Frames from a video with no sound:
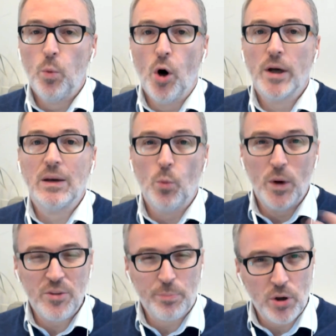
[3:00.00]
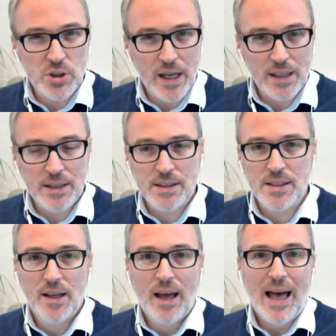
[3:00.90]
working with
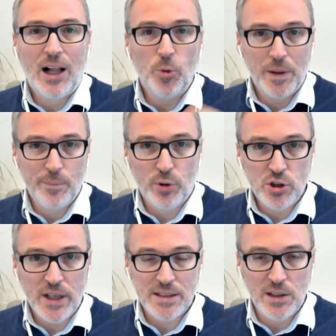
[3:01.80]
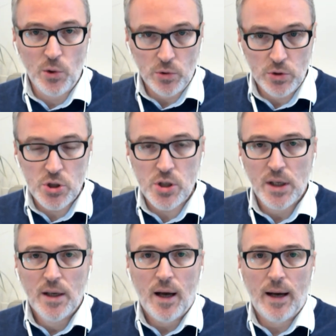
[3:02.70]
projects, helping projects launch,
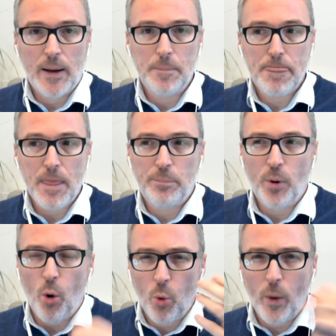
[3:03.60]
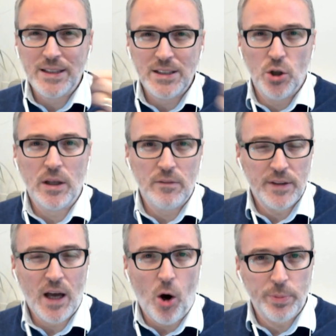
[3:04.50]
but always looking for
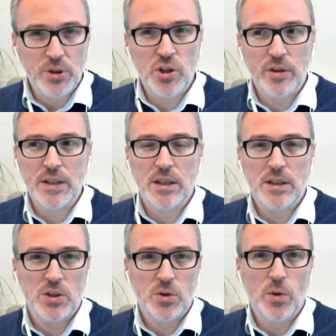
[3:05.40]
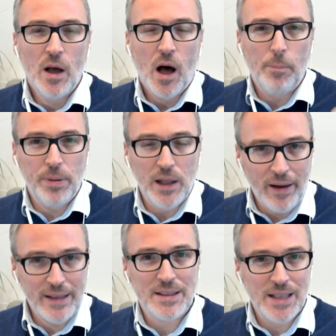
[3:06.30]
that opportunity to
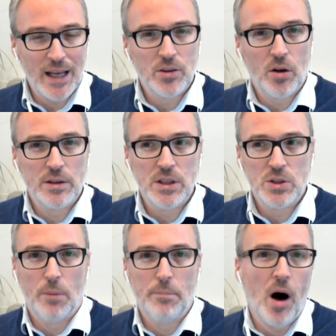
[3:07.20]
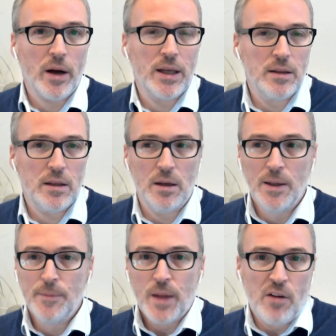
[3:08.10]
apply the technology to a market that
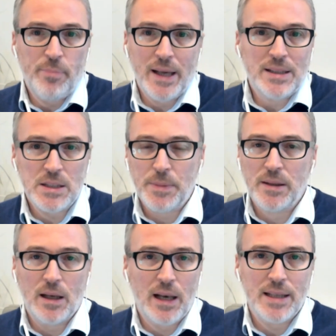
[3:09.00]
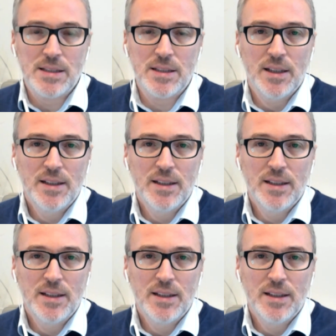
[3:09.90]
I've basically spent the last,